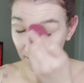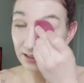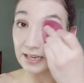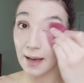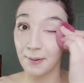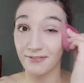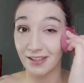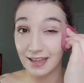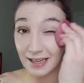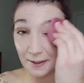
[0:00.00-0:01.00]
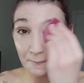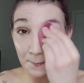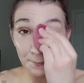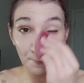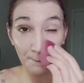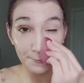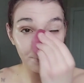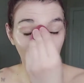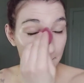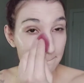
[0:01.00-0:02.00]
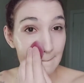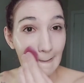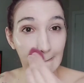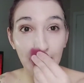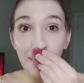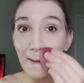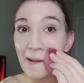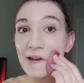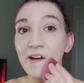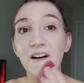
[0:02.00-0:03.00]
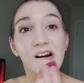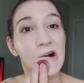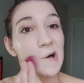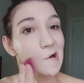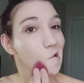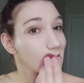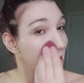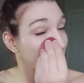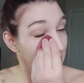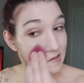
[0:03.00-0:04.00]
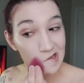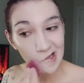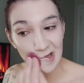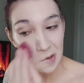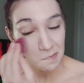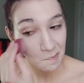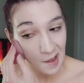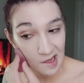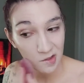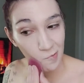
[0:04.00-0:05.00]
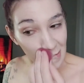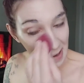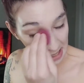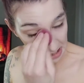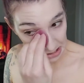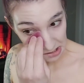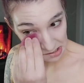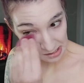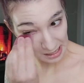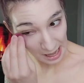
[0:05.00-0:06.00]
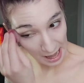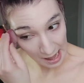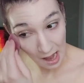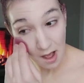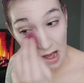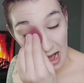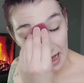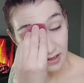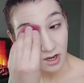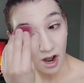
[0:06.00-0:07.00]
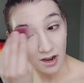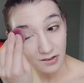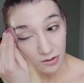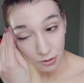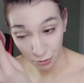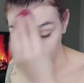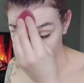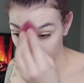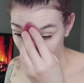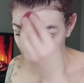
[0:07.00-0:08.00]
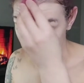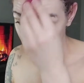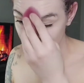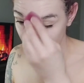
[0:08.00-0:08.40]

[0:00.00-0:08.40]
tap everything in. Melt it all in. I think this is the best way to get a non-streaked